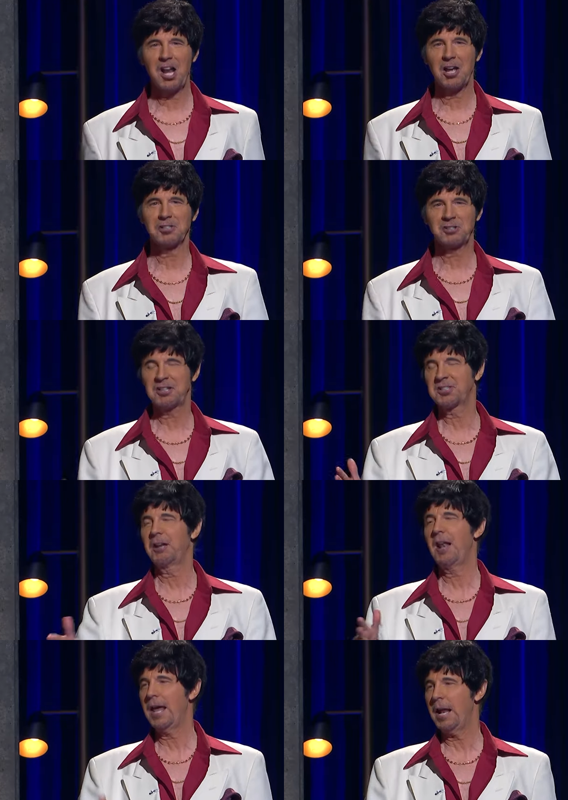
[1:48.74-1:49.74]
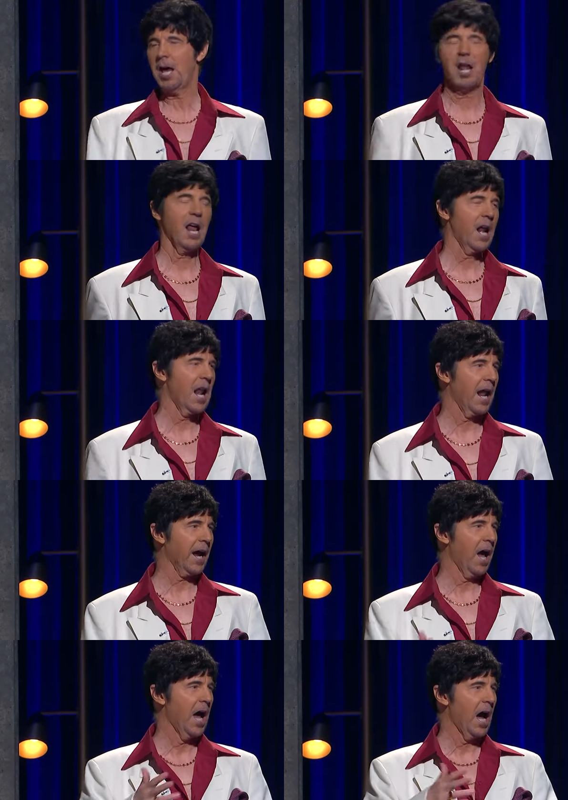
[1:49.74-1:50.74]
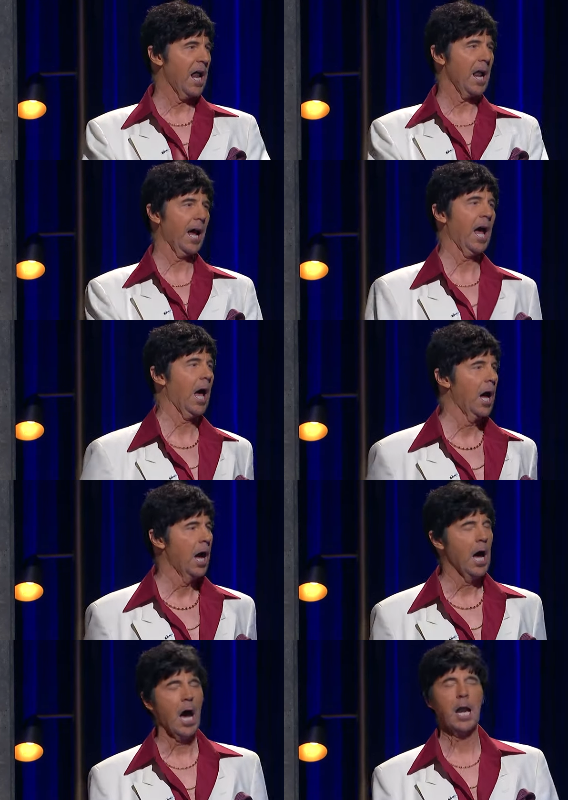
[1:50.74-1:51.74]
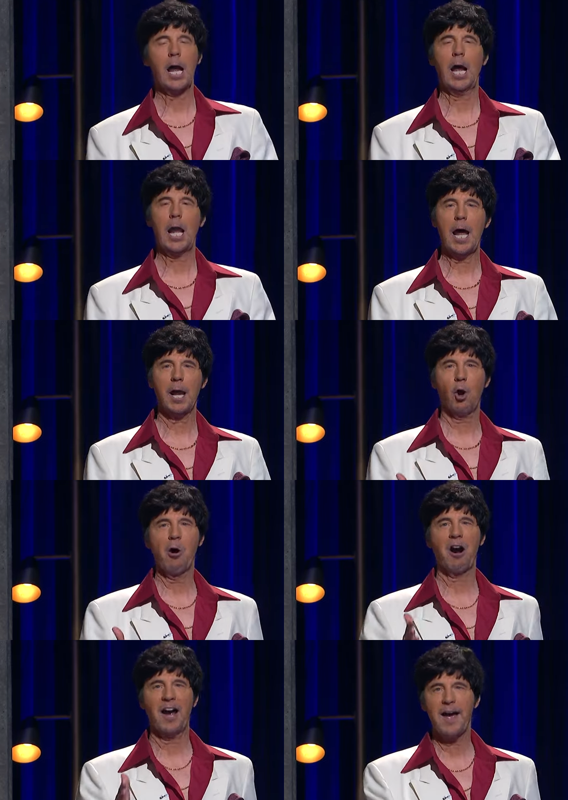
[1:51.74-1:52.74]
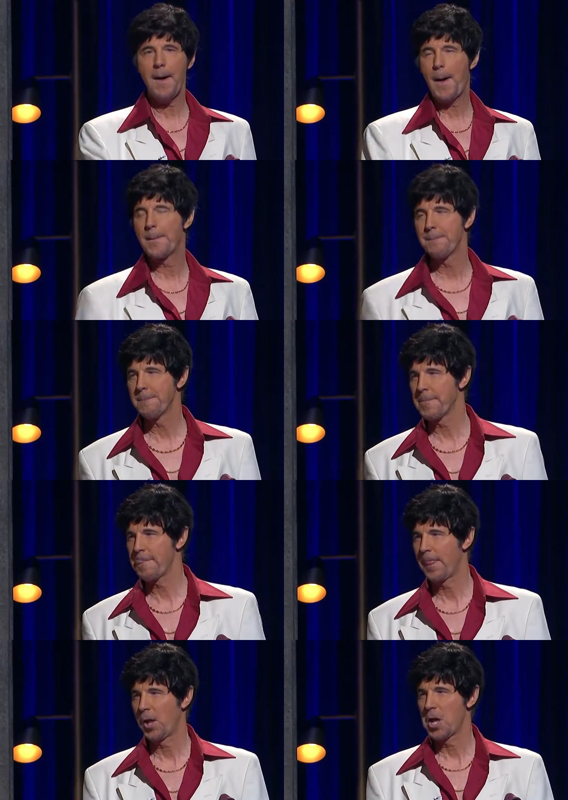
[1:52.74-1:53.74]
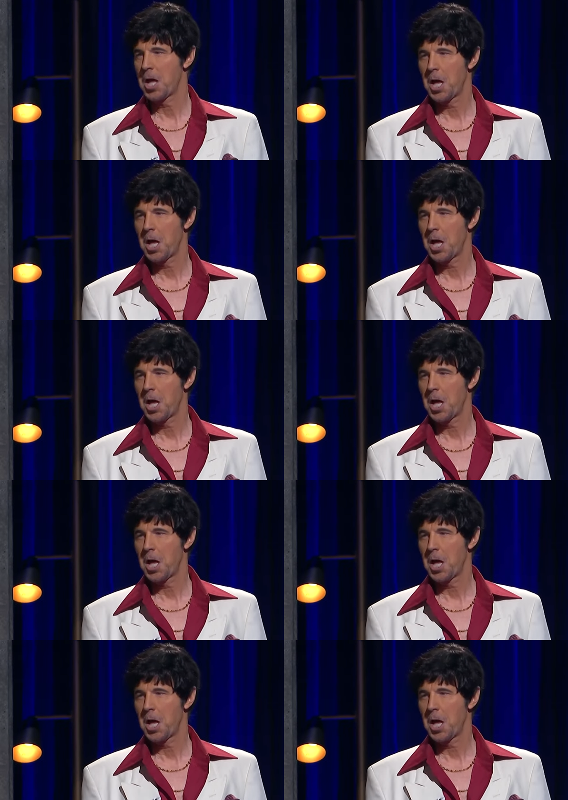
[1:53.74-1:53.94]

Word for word: a lot of sexy lady. I like, I like, a, I like, a, I like a lot of cocaine.